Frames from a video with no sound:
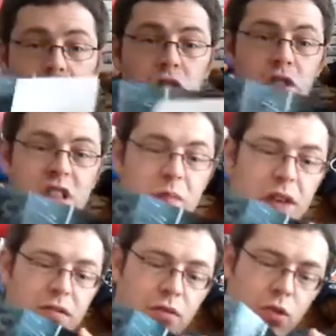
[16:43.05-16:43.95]
should have done this on
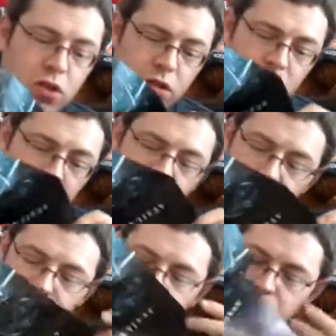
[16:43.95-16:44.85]
May the 4th, shouldn't I?
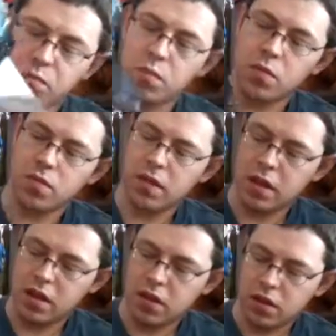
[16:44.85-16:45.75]

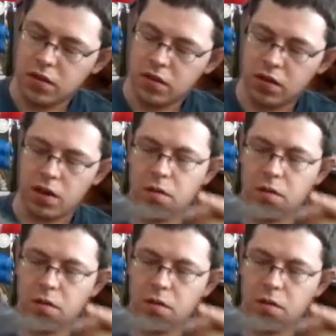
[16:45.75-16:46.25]
So